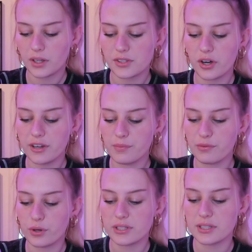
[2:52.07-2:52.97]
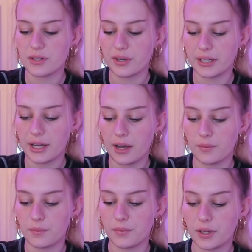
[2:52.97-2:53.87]
sorry if my voice is annoying.
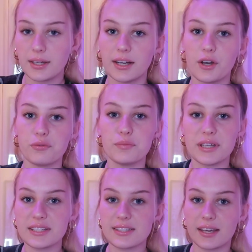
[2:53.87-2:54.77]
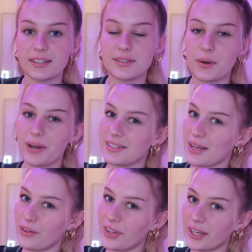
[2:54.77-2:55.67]
I'm getting over being sick, so I
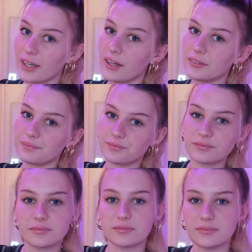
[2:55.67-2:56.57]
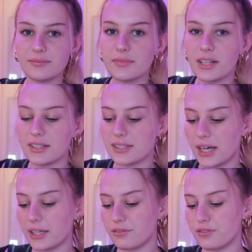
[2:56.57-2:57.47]
sound like a
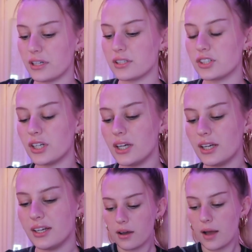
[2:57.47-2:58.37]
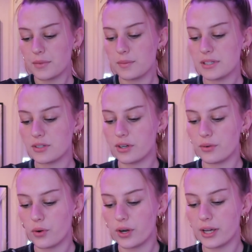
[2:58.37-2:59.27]
dying fish. I'm gonna be screen
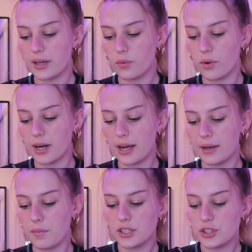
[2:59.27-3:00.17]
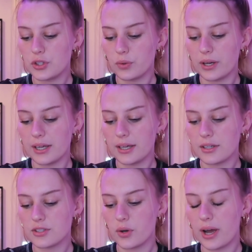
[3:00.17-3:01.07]
recording what I'm doing.
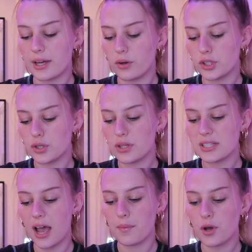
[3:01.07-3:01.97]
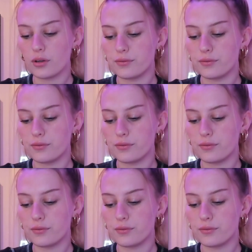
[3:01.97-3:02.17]
So I go to this app called